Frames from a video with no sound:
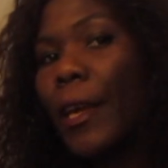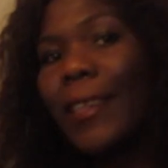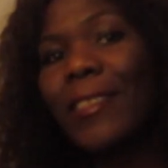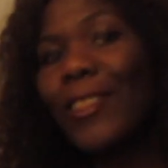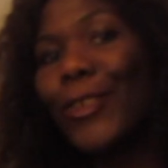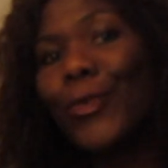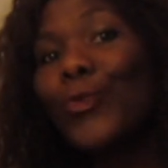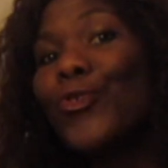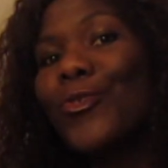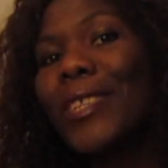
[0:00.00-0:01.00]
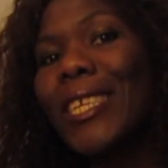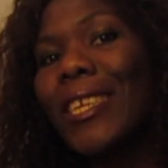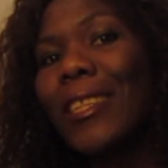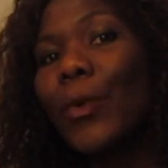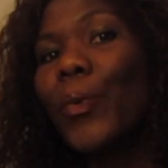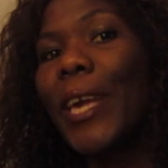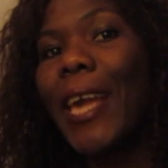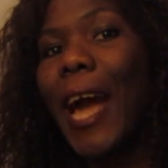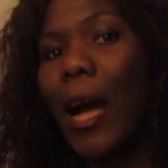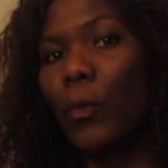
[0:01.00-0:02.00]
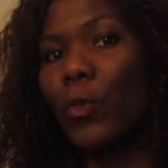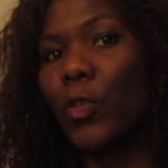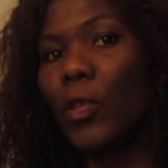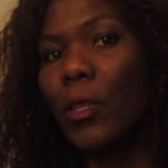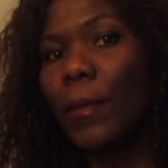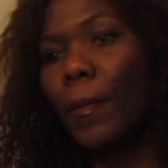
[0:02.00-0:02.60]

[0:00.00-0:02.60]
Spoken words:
is not usually the way out.